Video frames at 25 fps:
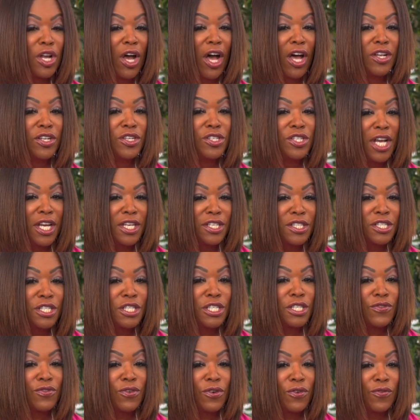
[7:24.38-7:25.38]
you. on
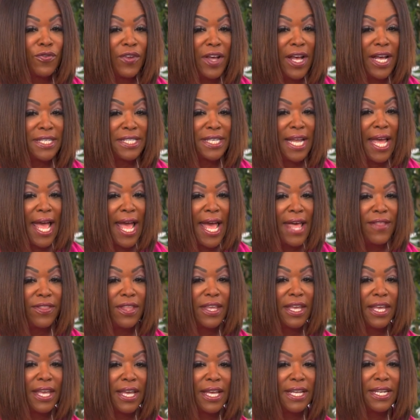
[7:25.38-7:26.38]
Justice for Vets and
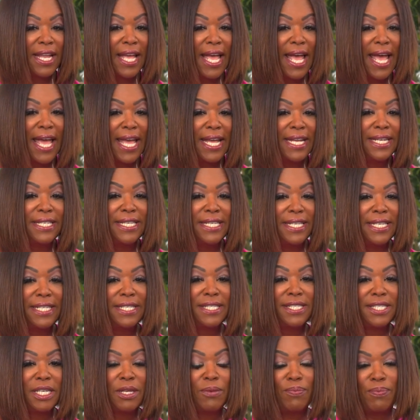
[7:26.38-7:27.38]
the N A D
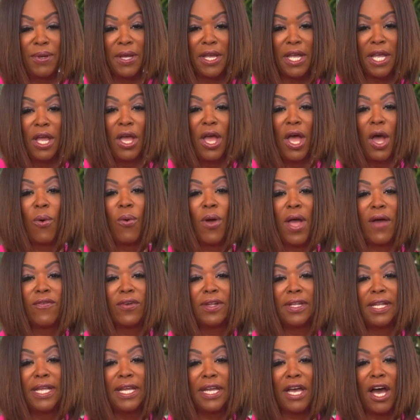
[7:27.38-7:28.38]
C P, we have
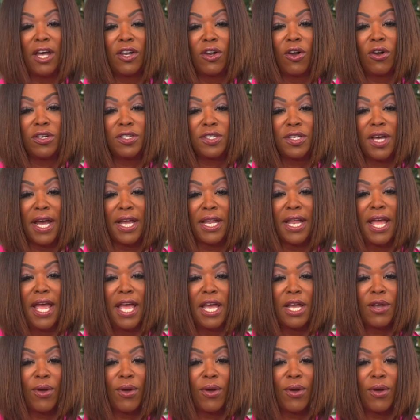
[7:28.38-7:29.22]
a link on our site,